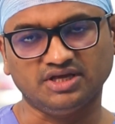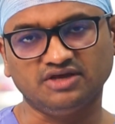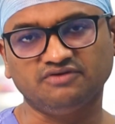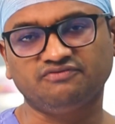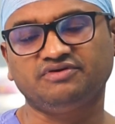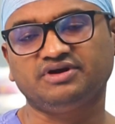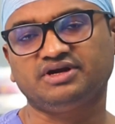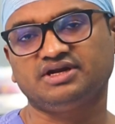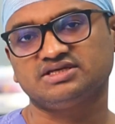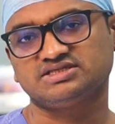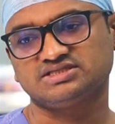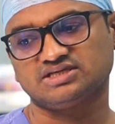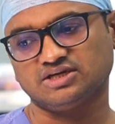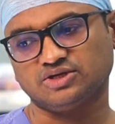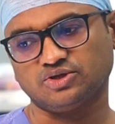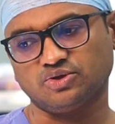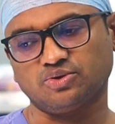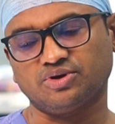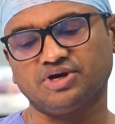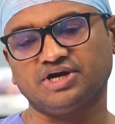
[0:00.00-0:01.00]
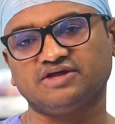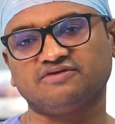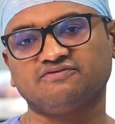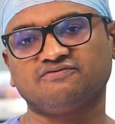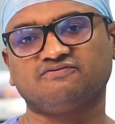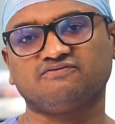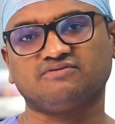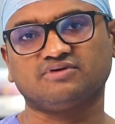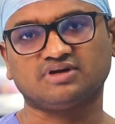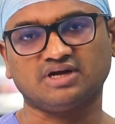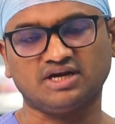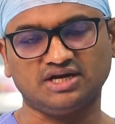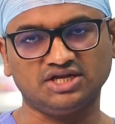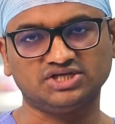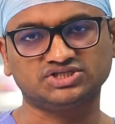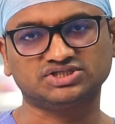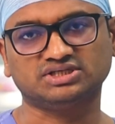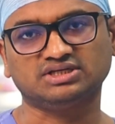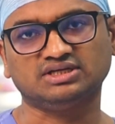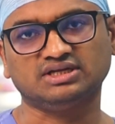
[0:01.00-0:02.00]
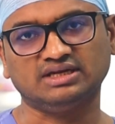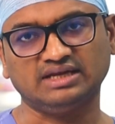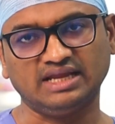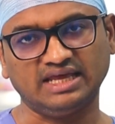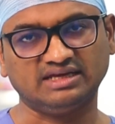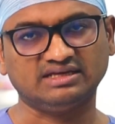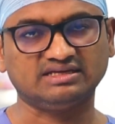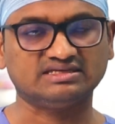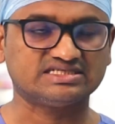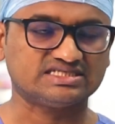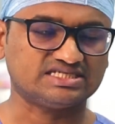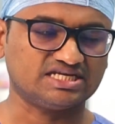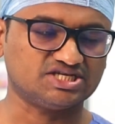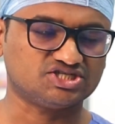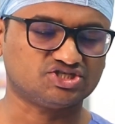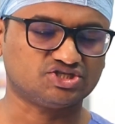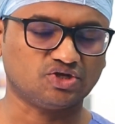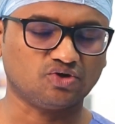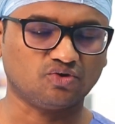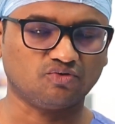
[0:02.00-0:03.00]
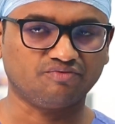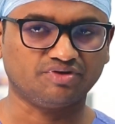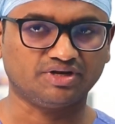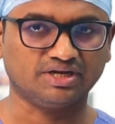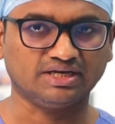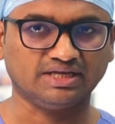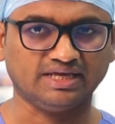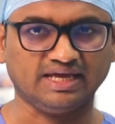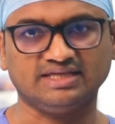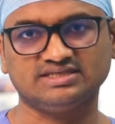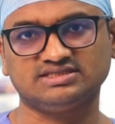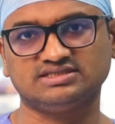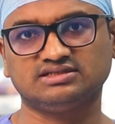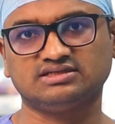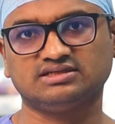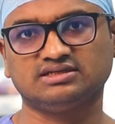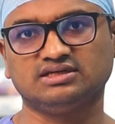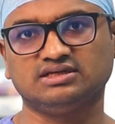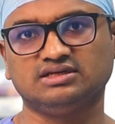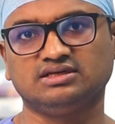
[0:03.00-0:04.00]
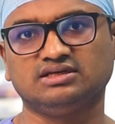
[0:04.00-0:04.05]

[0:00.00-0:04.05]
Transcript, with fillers: If it is a curative condition like stage 3 ovarian cancer,